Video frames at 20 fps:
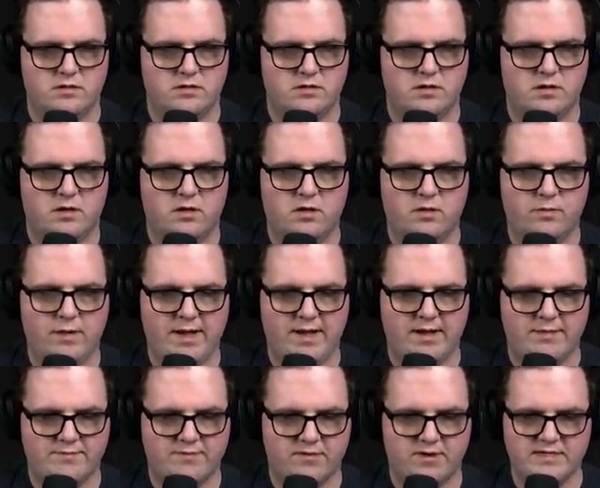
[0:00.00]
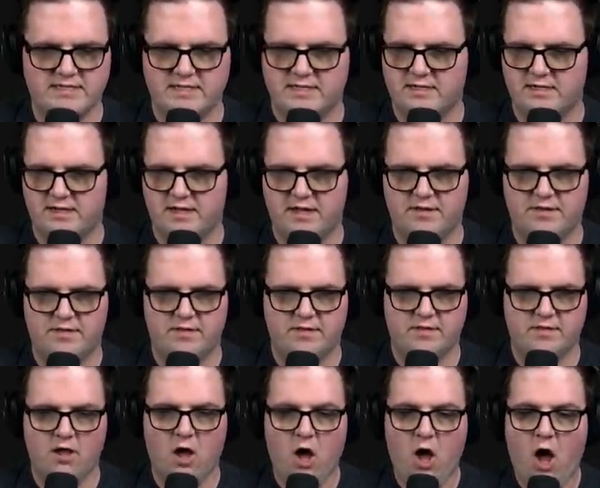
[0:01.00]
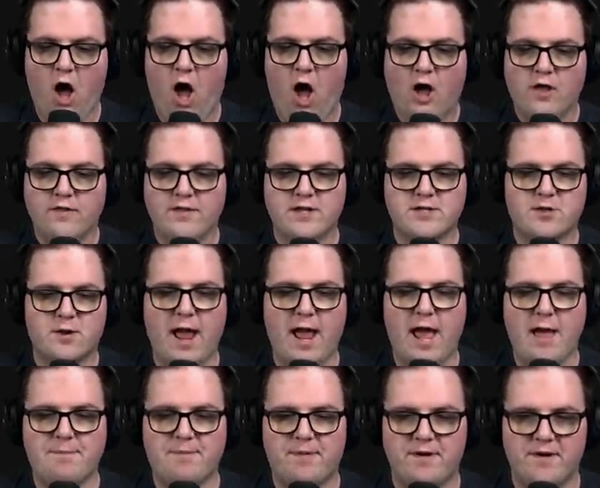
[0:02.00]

Oh, wait, Where's I'm freezing water? to death. the yeah, trap! Uh...